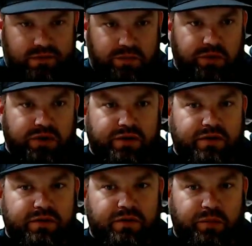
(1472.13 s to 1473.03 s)

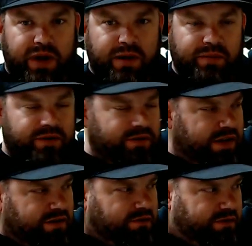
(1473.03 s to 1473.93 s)
computer or paper
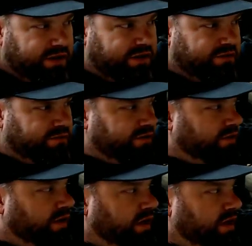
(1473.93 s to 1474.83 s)
as it
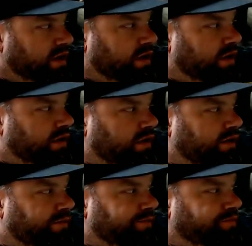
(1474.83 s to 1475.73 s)
were. Um,